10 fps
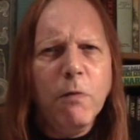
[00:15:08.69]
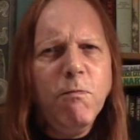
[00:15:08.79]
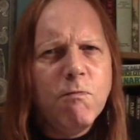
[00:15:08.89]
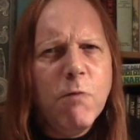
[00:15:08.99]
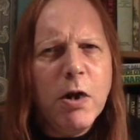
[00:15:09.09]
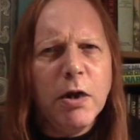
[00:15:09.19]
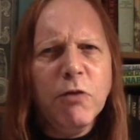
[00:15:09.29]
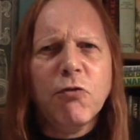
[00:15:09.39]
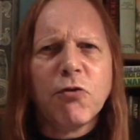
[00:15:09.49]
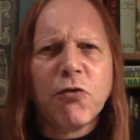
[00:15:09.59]
Really
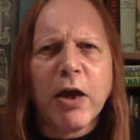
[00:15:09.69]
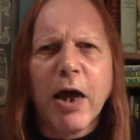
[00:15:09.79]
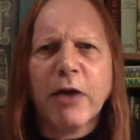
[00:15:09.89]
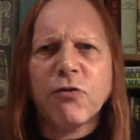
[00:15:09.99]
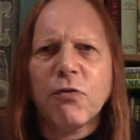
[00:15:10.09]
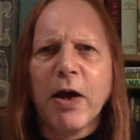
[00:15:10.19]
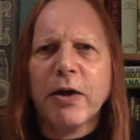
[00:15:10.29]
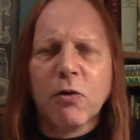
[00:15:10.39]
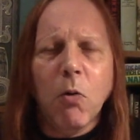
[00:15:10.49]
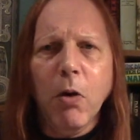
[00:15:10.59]
interesting, in actual
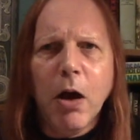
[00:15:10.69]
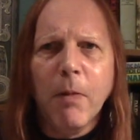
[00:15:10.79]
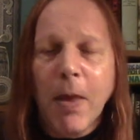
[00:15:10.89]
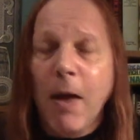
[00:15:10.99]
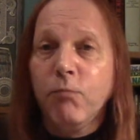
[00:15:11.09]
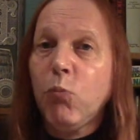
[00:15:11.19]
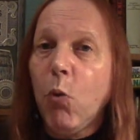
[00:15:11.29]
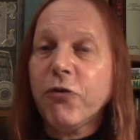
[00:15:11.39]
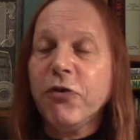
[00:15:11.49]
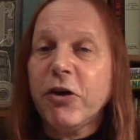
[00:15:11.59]
fact. I quite
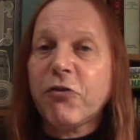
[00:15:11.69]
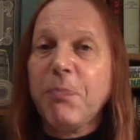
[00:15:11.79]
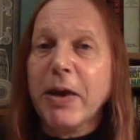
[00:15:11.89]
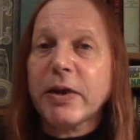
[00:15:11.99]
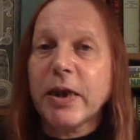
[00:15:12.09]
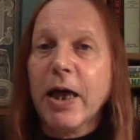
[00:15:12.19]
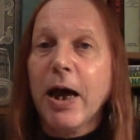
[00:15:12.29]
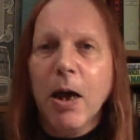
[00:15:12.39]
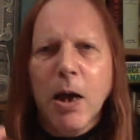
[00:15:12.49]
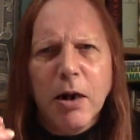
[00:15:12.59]
wasn't expecting
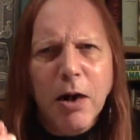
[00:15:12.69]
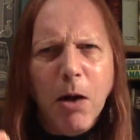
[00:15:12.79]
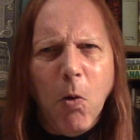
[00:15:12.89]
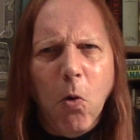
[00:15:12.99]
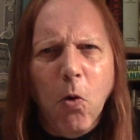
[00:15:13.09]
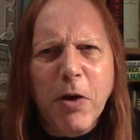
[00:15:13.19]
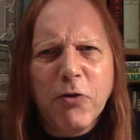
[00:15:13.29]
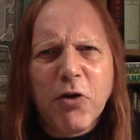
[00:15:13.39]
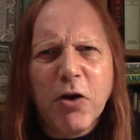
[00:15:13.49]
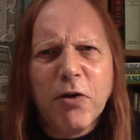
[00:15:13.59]
that.
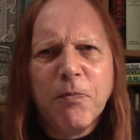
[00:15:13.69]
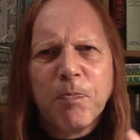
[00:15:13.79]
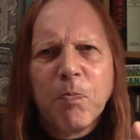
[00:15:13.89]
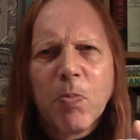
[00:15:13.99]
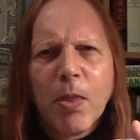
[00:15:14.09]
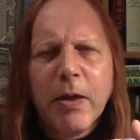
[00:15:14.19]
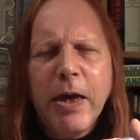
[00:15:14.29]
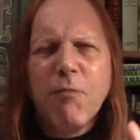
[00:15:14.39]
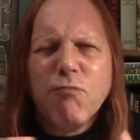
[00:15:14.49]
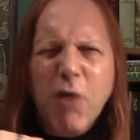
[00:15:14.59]
Almost kind of,
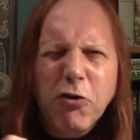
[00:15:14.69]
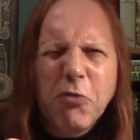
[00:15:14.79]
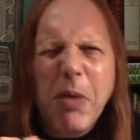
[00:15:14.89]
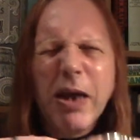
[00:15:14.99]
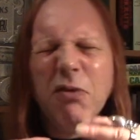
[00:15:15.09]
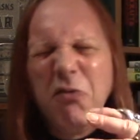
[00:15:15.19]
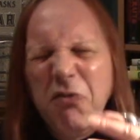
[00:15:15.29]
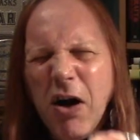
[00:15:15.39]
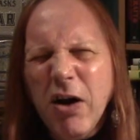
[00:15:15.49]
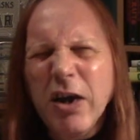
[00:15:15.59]
yeah, rose petal
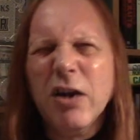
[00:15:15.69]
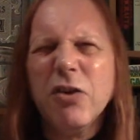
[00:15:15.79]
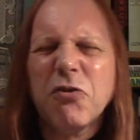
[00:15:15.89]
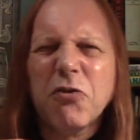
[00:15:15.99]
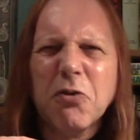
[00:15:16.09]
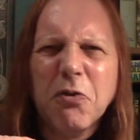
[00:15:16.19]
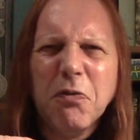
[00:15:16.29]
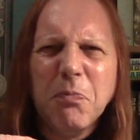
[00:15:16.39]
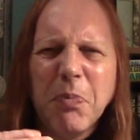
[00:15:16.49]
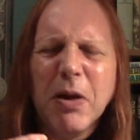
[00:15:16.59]
violet sort
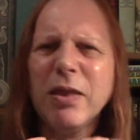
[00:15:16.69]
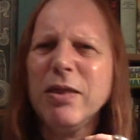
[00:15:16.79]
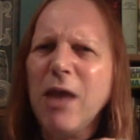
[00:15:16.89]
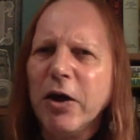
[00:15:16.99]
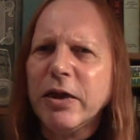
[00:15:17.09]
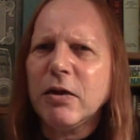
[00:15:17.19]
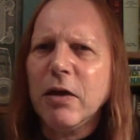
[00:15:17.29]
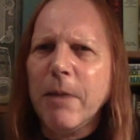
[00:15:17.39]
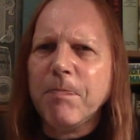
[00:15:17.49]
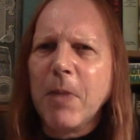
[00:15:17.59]
of, but light.
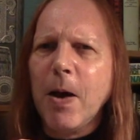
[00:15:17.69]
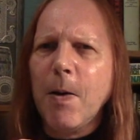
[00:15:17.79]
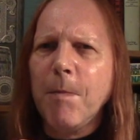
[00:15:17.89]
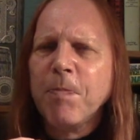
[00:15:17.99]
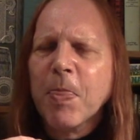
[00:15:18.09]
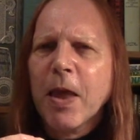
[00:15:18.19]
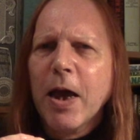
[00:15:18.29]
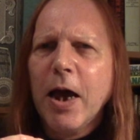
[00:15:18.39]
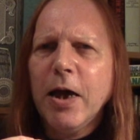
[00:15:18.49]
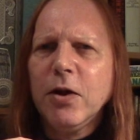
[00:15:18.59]
Um,
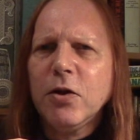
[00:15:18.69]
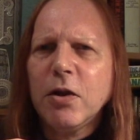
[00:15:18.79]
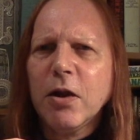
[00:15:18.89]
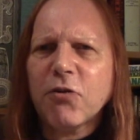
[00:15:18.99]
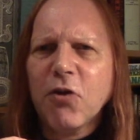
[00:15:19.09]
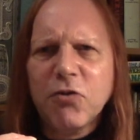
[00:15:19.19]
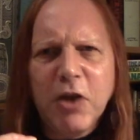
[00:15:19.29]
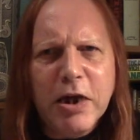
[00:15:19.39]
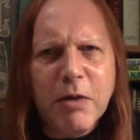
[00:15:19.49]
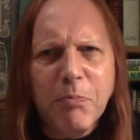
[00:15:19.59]
and like I said,
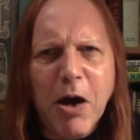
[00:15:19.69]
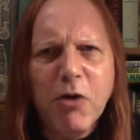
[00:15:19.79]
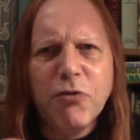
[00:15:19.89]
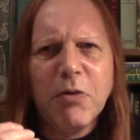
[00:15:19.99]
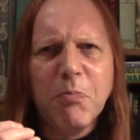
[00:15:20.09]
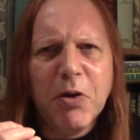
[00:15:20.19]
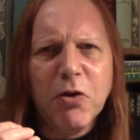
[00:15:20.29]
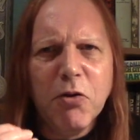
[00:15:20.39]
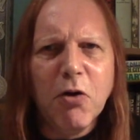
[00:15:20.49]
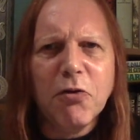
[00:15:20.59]
decomposing but
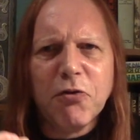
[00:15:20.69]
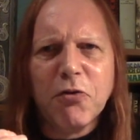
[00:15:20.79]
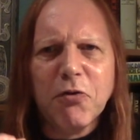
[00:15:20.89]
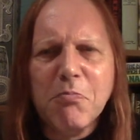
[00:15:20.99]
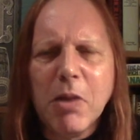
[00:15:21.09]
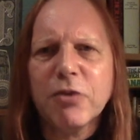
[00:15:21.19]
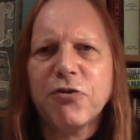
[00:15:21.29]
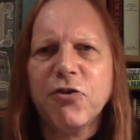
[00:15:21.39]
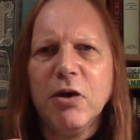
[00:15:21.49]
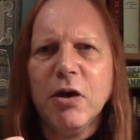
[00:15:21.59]
not sort of
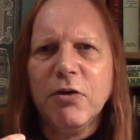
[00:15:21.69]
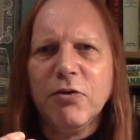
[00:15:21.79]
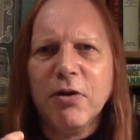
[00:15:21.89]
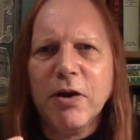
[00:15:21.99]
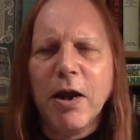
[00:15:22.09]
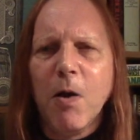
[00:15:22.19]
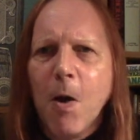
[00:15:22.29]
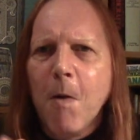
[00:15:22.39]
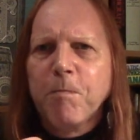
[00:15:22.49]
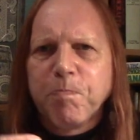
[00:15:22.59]
mulchy, and you know,
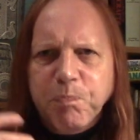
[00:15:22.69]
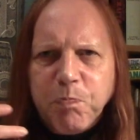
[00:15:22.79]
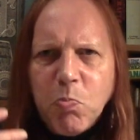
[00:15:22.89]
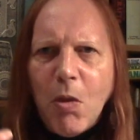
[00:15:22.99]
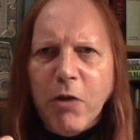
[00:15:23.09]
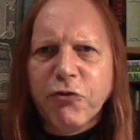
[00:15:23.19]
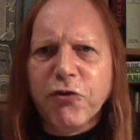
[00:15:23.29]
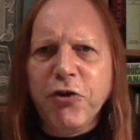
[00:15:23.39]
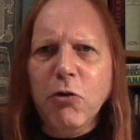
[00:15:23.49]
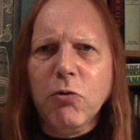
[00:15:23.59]

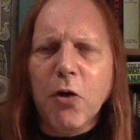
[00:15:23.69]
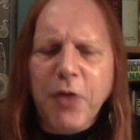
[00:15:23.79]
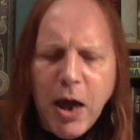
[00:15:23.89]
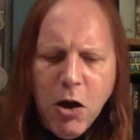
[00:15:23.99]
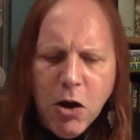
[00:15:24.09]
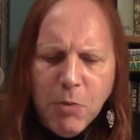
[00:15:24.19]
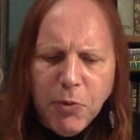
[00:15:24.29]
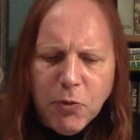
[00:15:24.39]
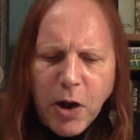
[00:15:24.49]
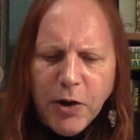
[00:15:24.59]
still got that
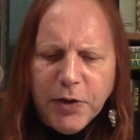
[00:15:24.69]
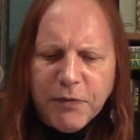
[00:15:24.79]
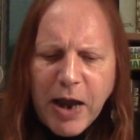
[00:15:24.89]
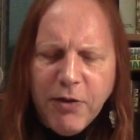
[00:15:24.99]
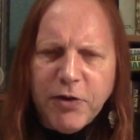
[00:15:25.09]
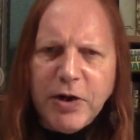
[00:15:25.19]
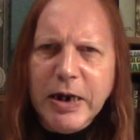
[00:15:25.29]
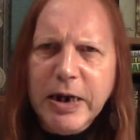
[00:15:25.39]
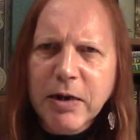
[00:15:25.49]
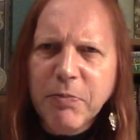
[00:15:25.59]
herbal kind of character, a
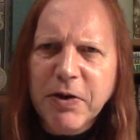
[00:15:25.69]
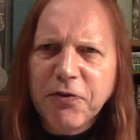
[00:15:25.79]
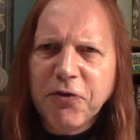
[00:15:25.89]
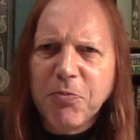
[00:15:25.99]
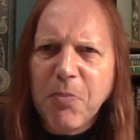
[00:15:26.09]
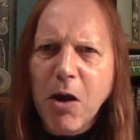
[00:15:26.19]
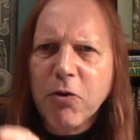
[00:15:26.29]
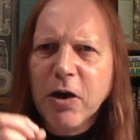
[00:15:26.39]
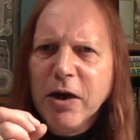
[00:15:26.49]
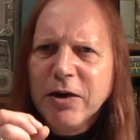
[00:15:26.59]
little bit of smoke.